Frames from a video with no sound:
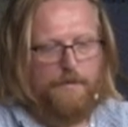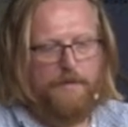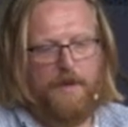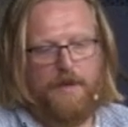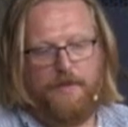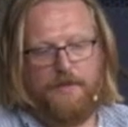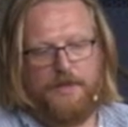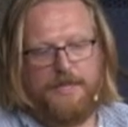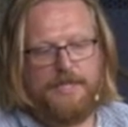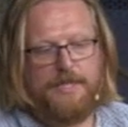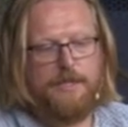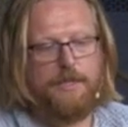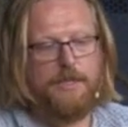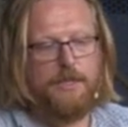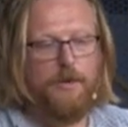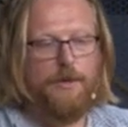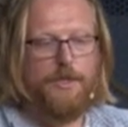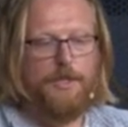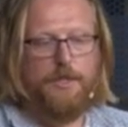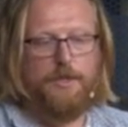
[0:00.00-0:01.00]
This is
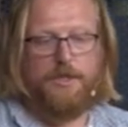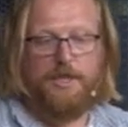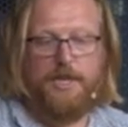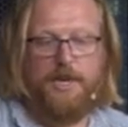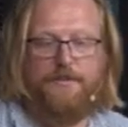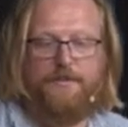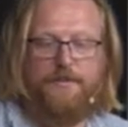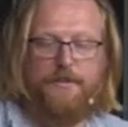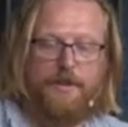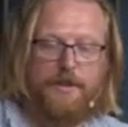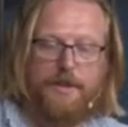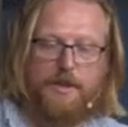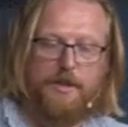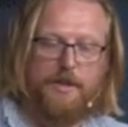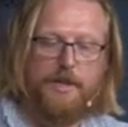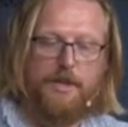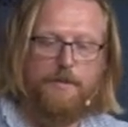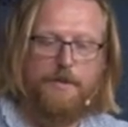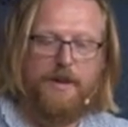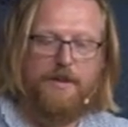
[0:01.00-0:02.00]
going to use the
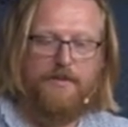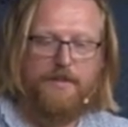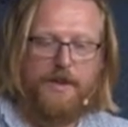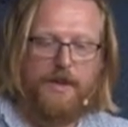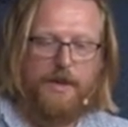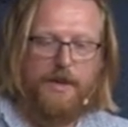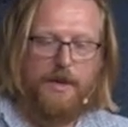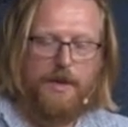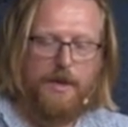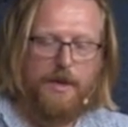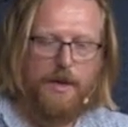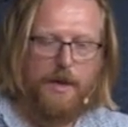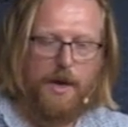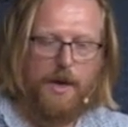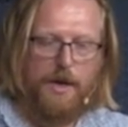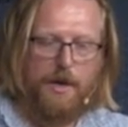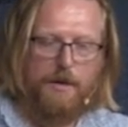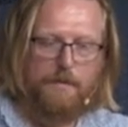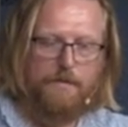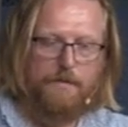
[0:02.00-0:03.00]

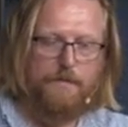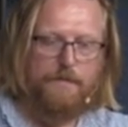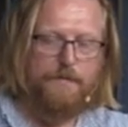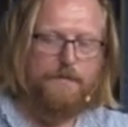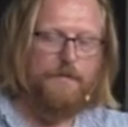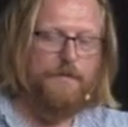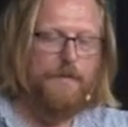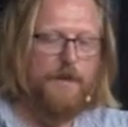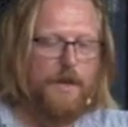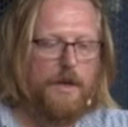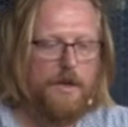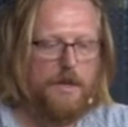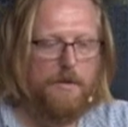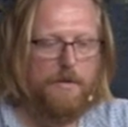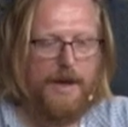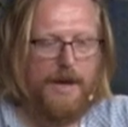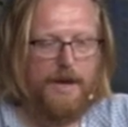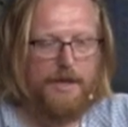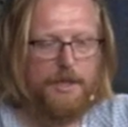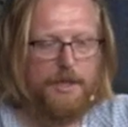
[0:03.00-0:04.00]
libav
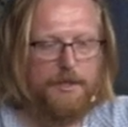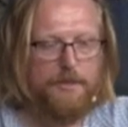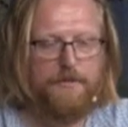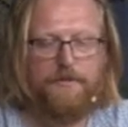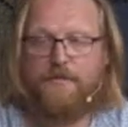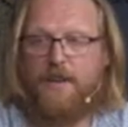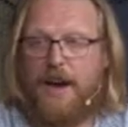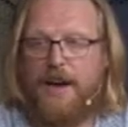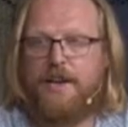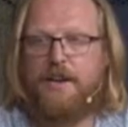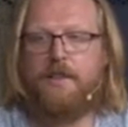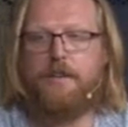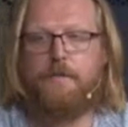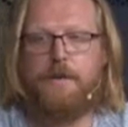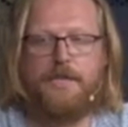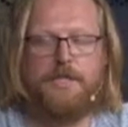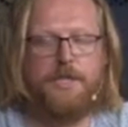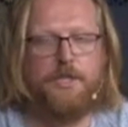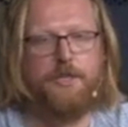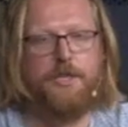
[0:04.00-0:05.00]
command to find the
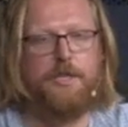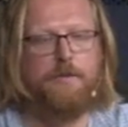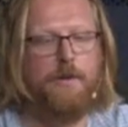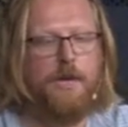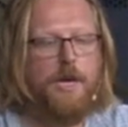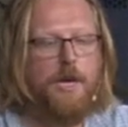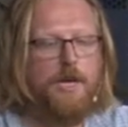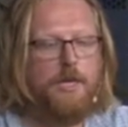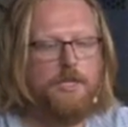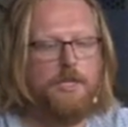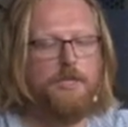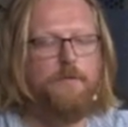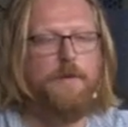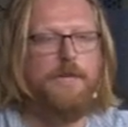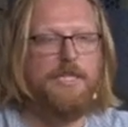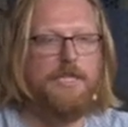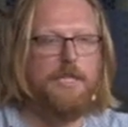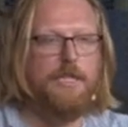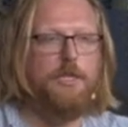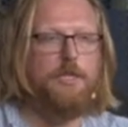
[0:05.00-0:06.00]
best stream. So this
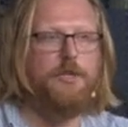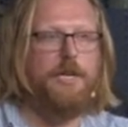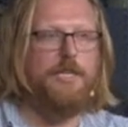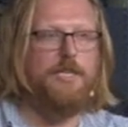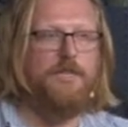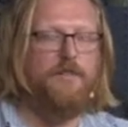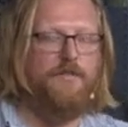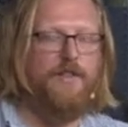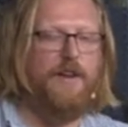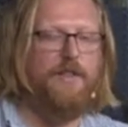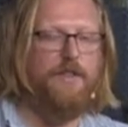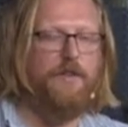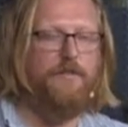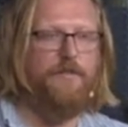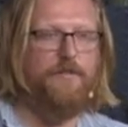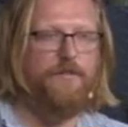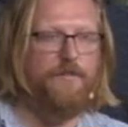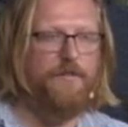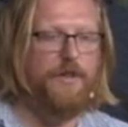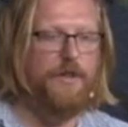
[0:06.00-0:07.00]
basically tries to find
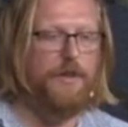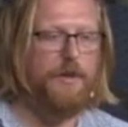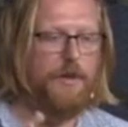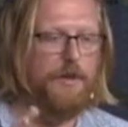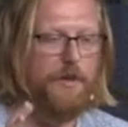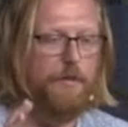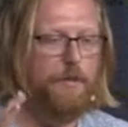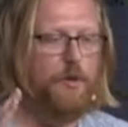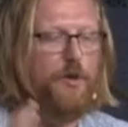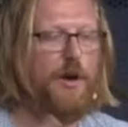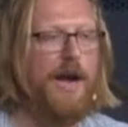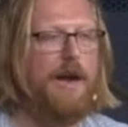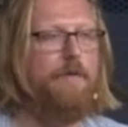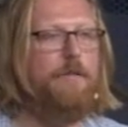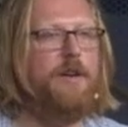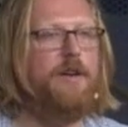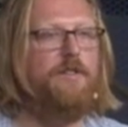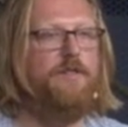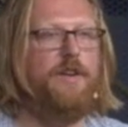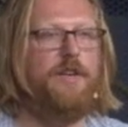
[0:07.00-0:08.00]
the
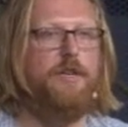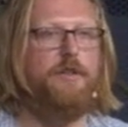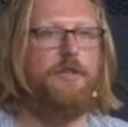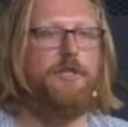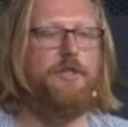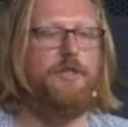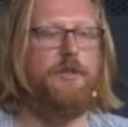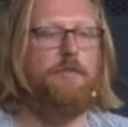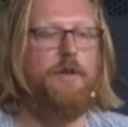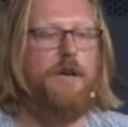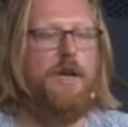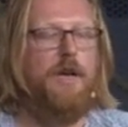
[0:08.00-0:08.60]
primary video stream.